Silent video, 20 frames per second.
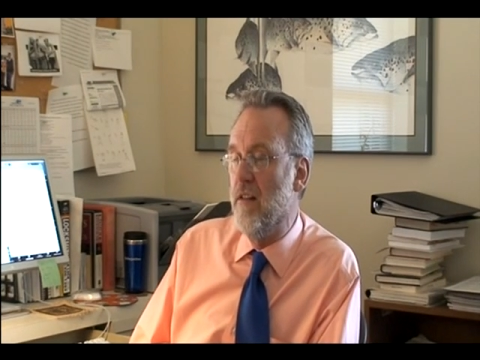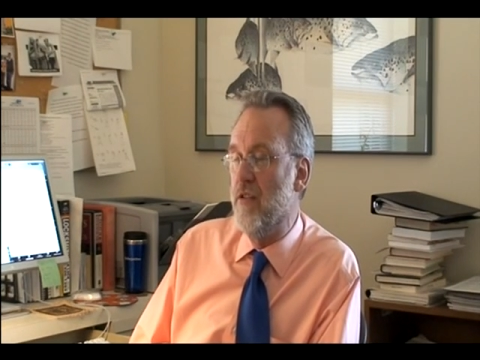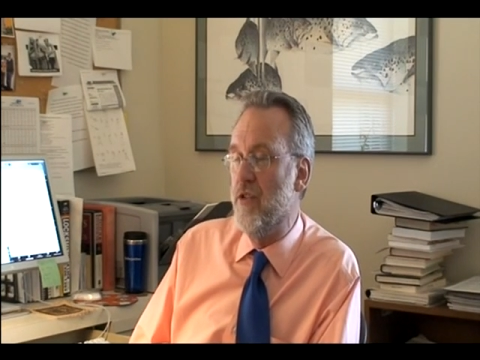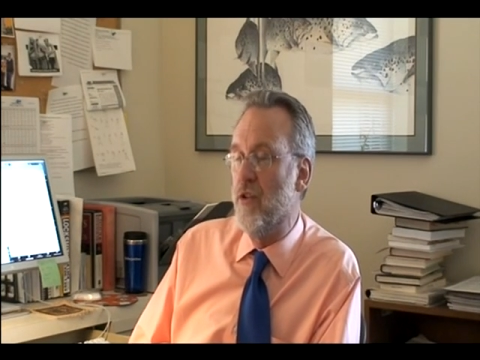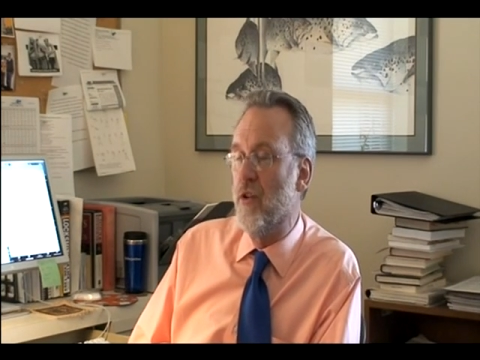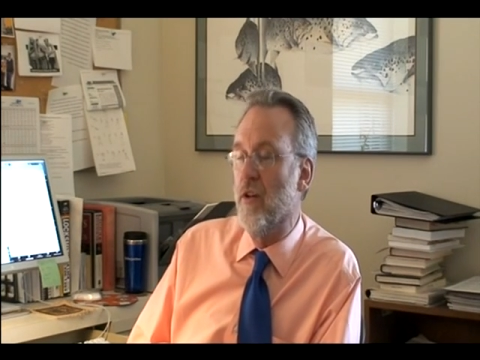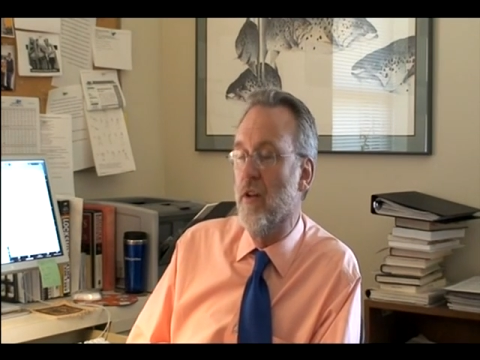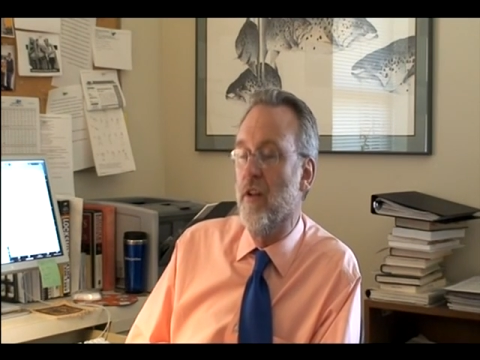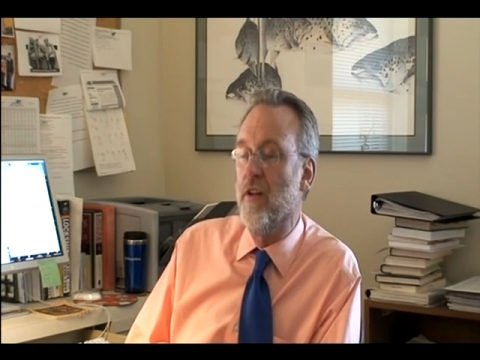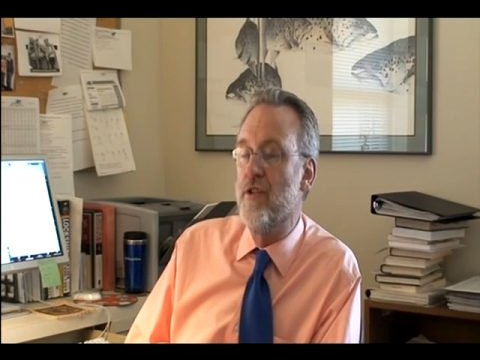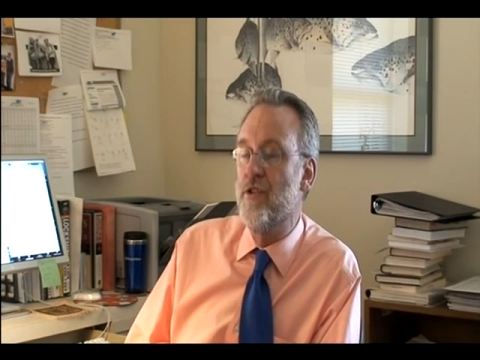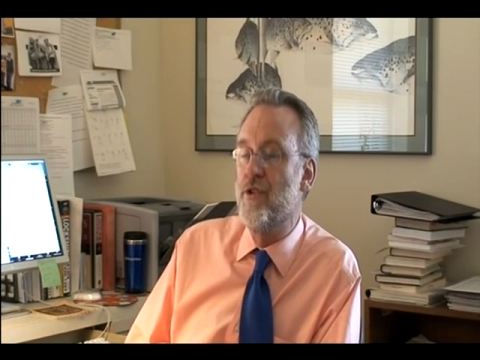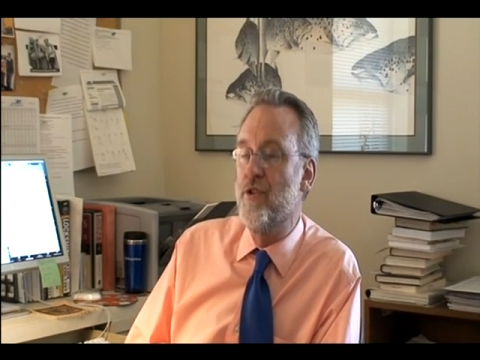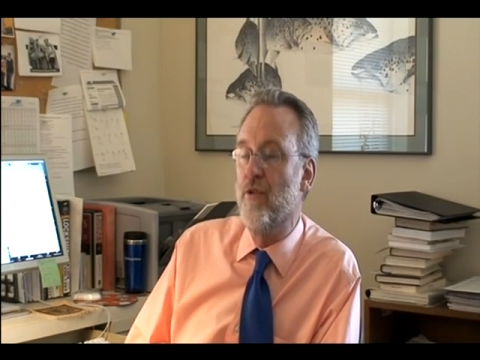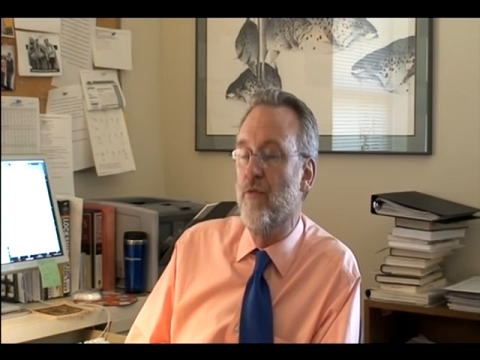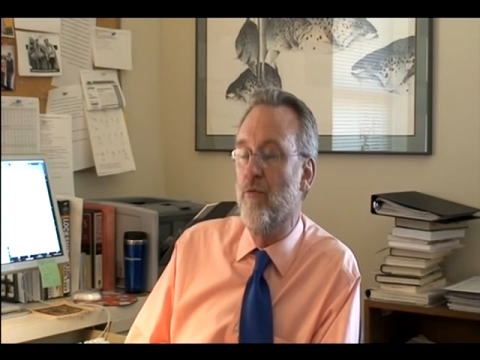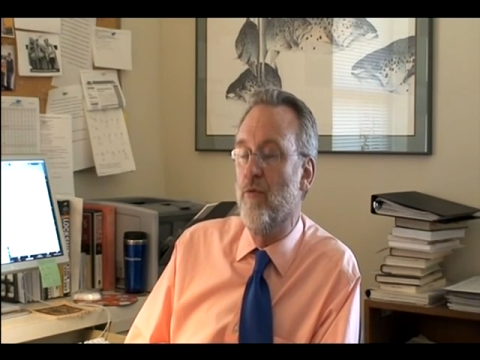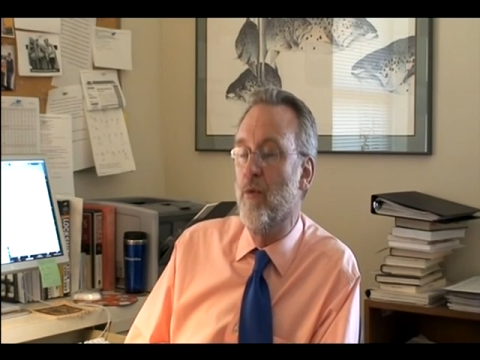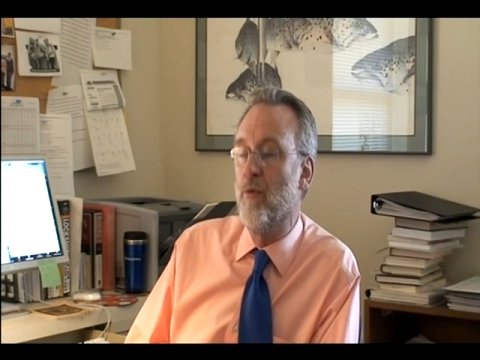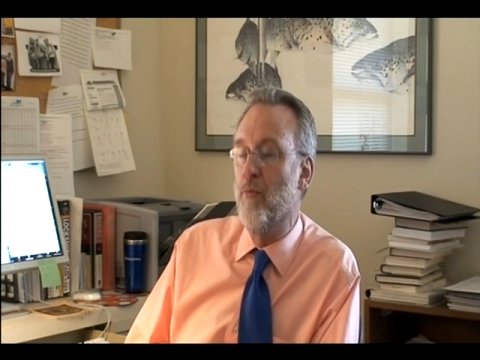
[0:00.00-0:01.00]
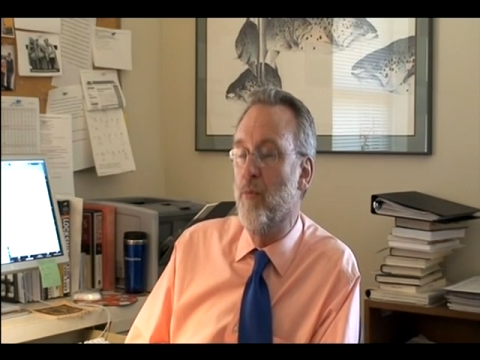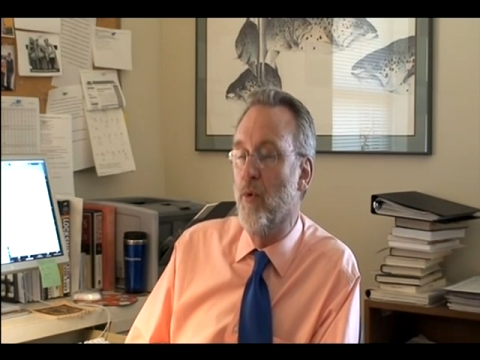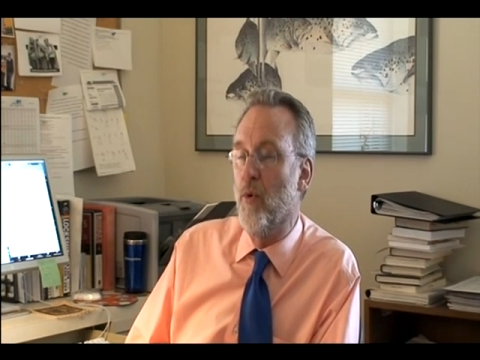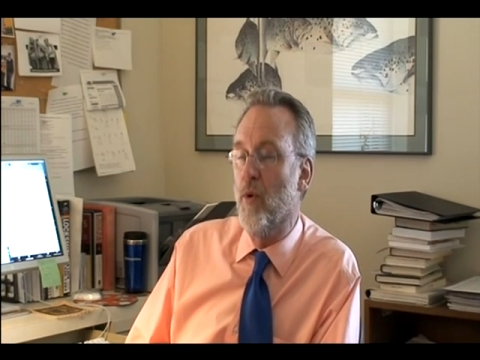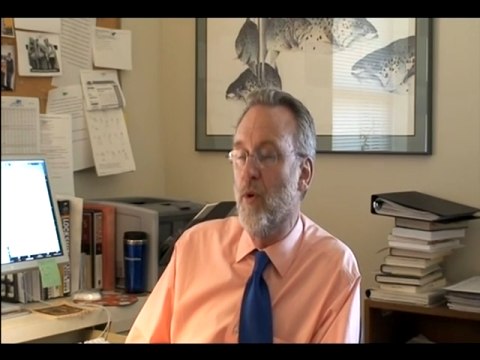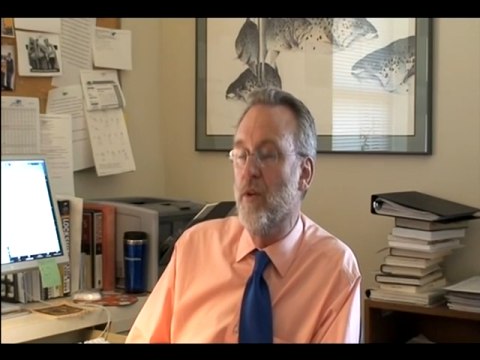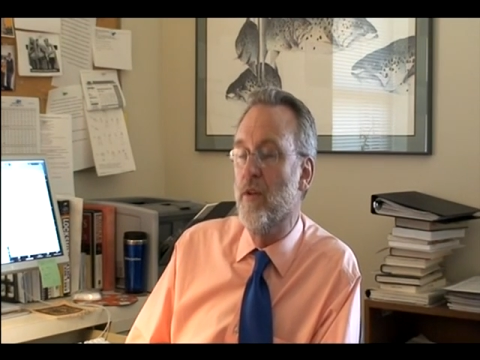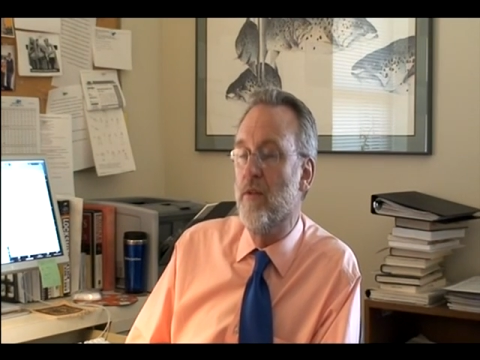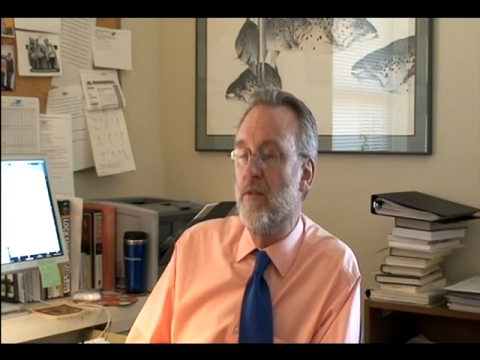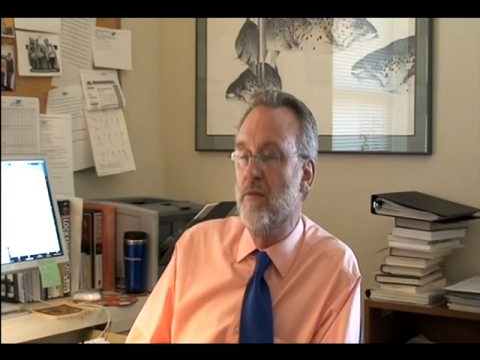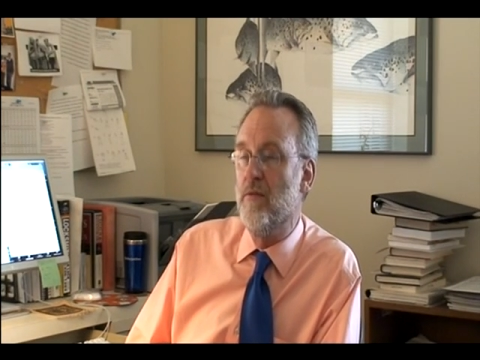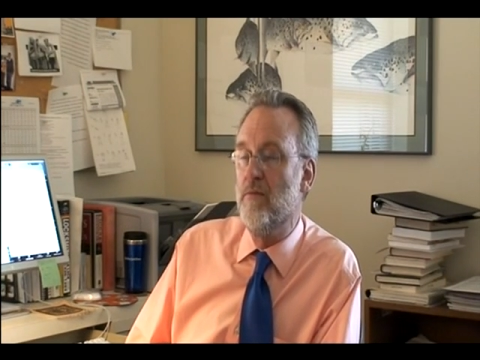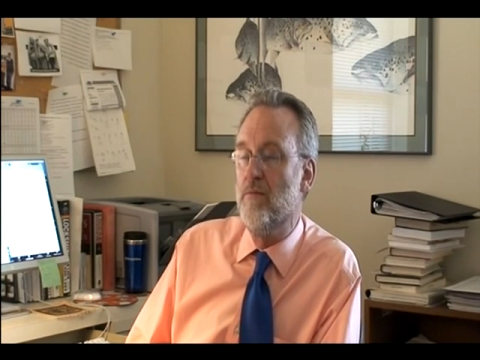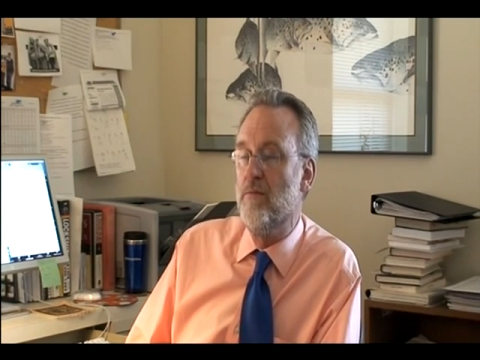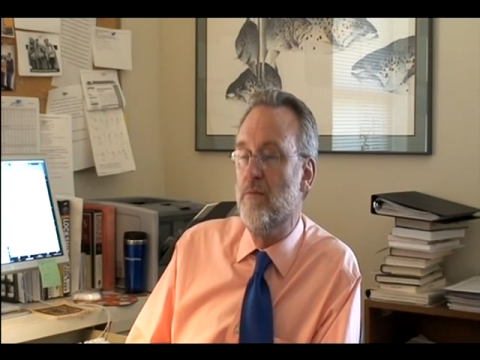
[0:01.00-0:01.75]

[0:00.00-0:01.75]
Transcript: journalists should report